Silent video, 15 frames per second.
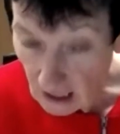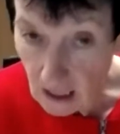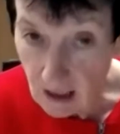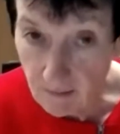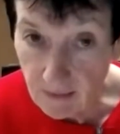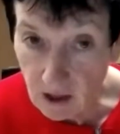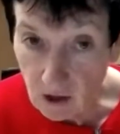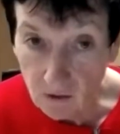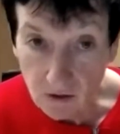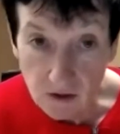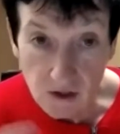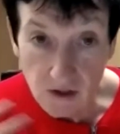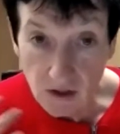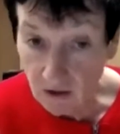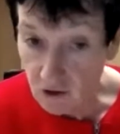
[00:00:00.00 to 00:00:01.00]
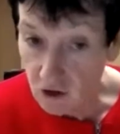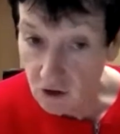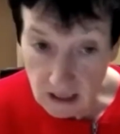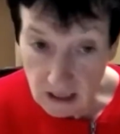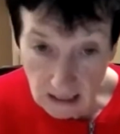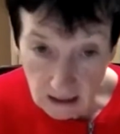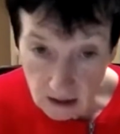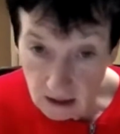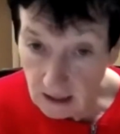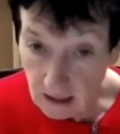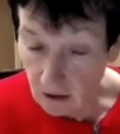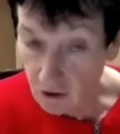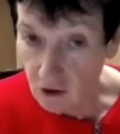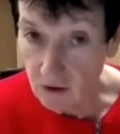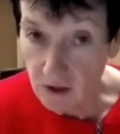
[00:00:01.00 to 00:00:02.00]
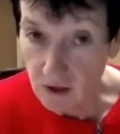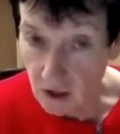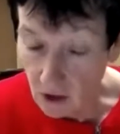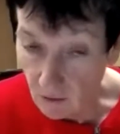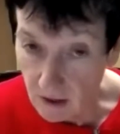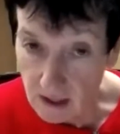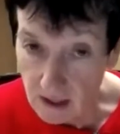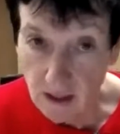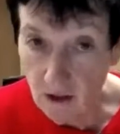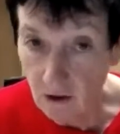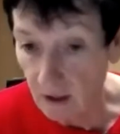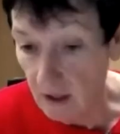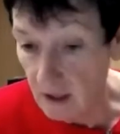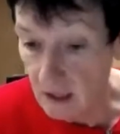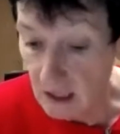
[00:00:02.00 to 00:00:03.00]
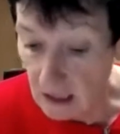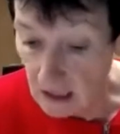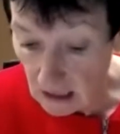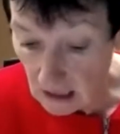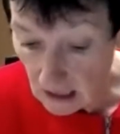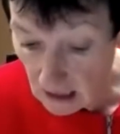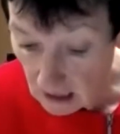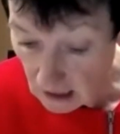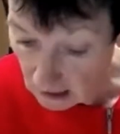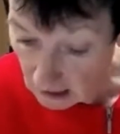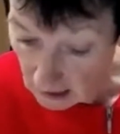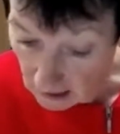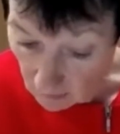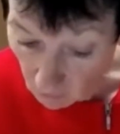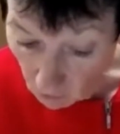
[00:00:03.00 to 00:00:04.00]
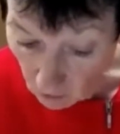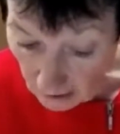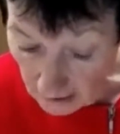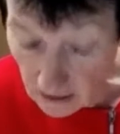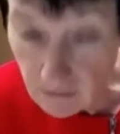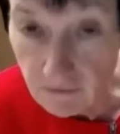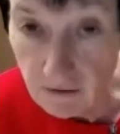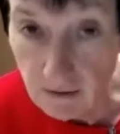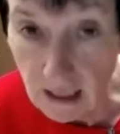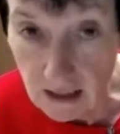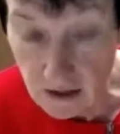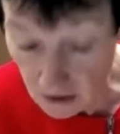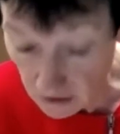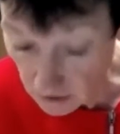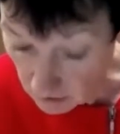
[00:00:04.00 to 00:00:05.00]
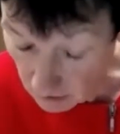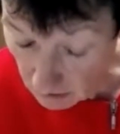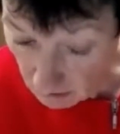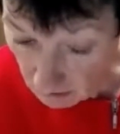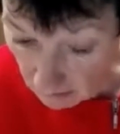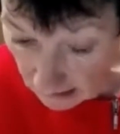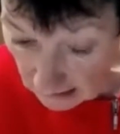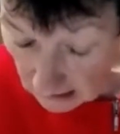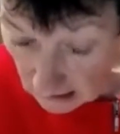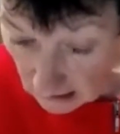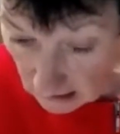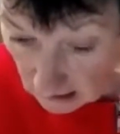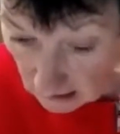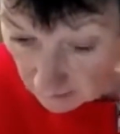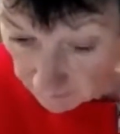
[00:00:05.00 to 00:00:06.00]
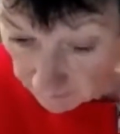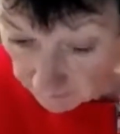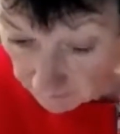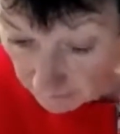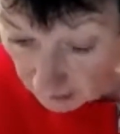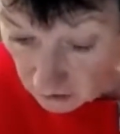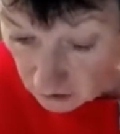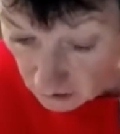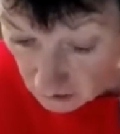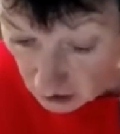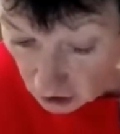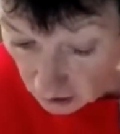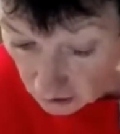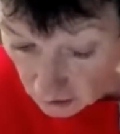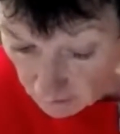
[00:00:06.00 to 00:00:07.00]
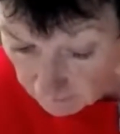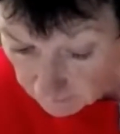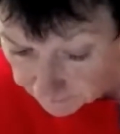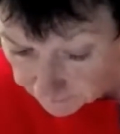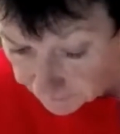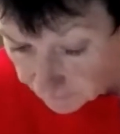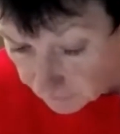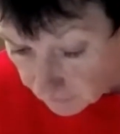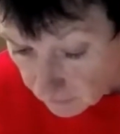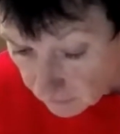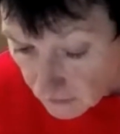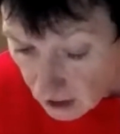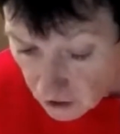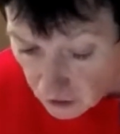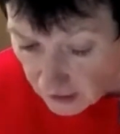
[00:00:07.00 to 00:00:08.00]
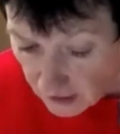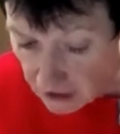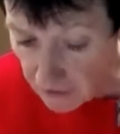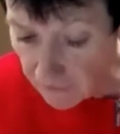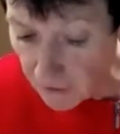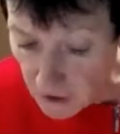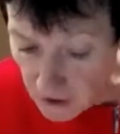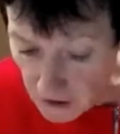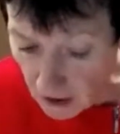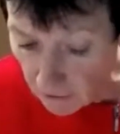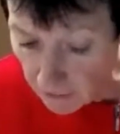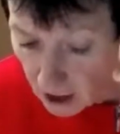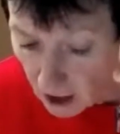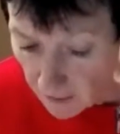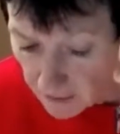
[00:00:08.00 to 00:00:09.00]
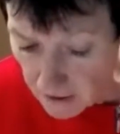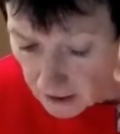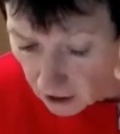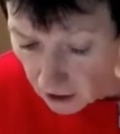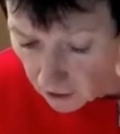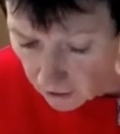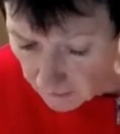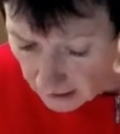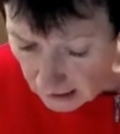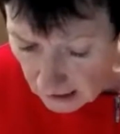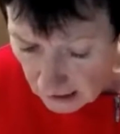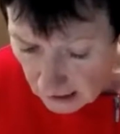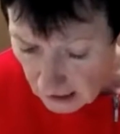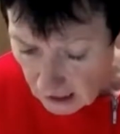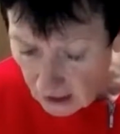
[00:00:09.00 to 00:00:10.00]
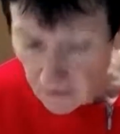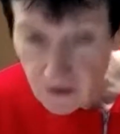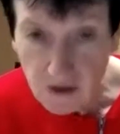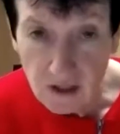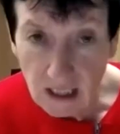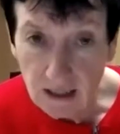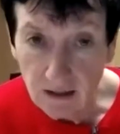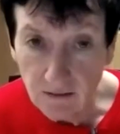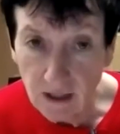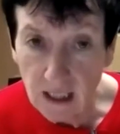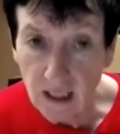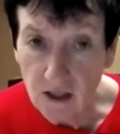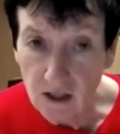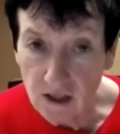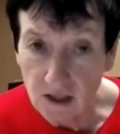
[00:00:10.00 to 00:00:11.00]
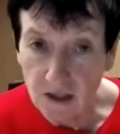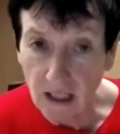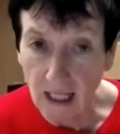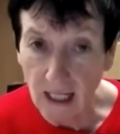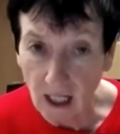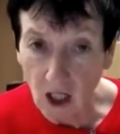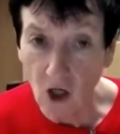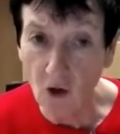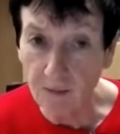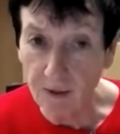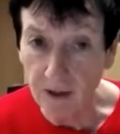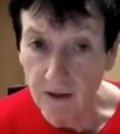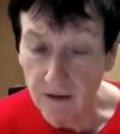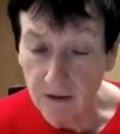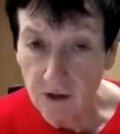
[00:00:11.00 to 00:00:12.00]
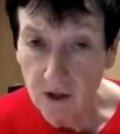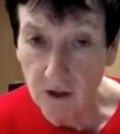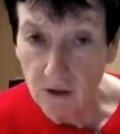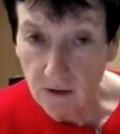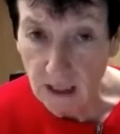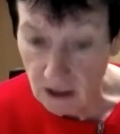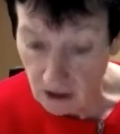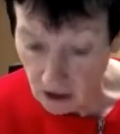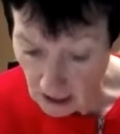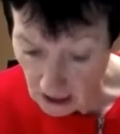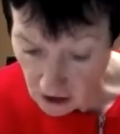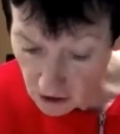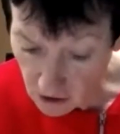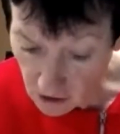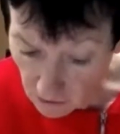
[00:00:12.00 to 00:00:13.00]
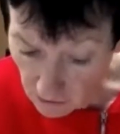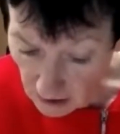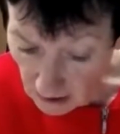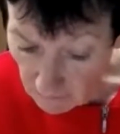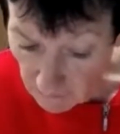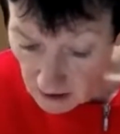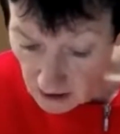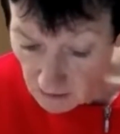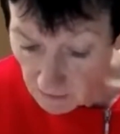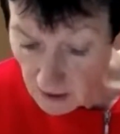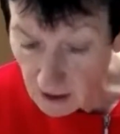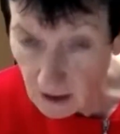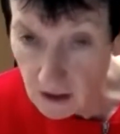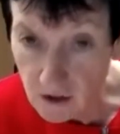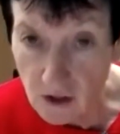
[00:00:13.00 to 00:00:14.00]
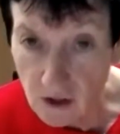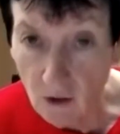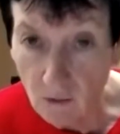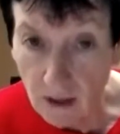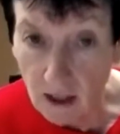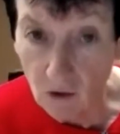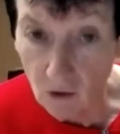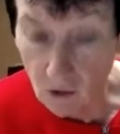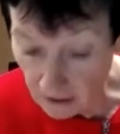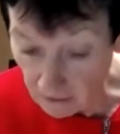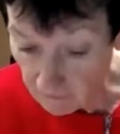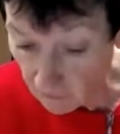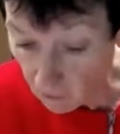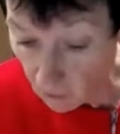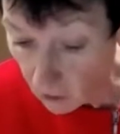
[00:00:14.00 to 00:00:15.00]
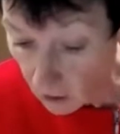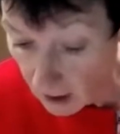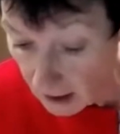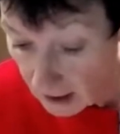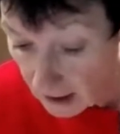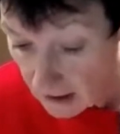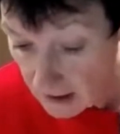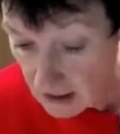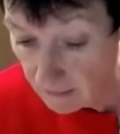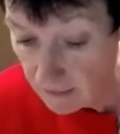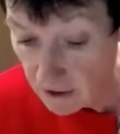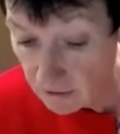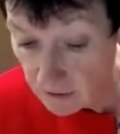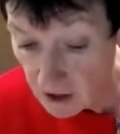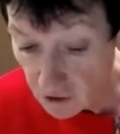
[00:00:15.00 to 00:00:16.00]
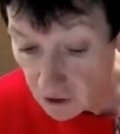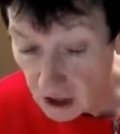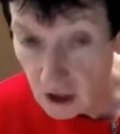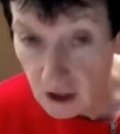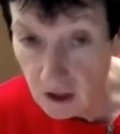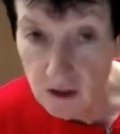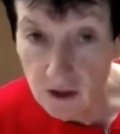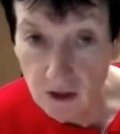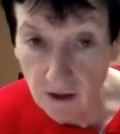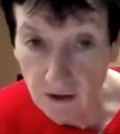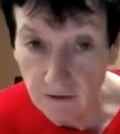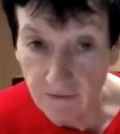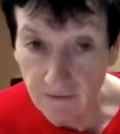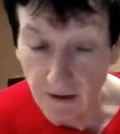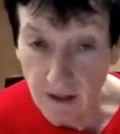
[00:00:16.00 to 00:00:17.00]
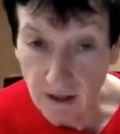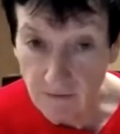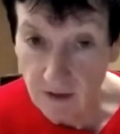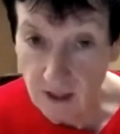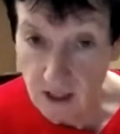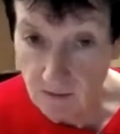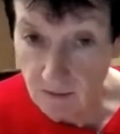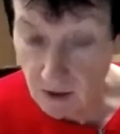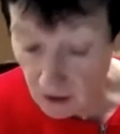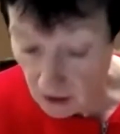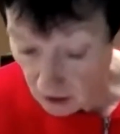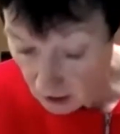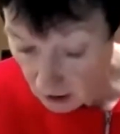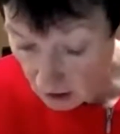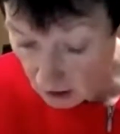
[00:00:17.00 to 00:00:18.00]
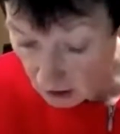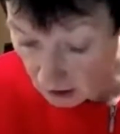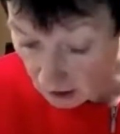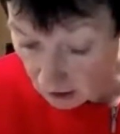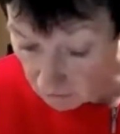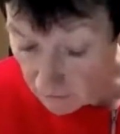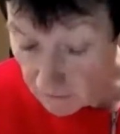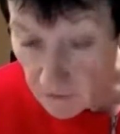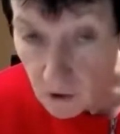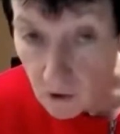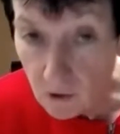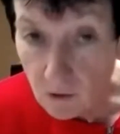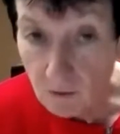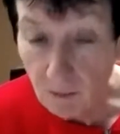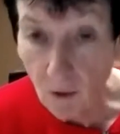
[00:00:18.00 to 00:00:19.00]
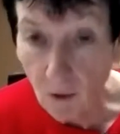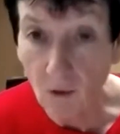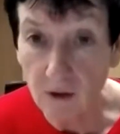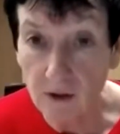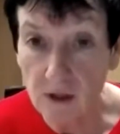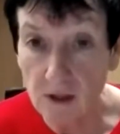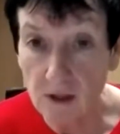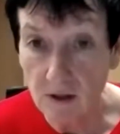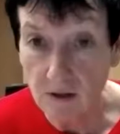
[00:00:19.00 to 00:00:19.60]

because they'll choose London, they'll choose the US. They're not going to sit and wait for us to make decisions. So that's the first thing, reopen the economy. The second thing is stay open to international investment. And so we're calling for some of the restrictions on the foreign investment review boards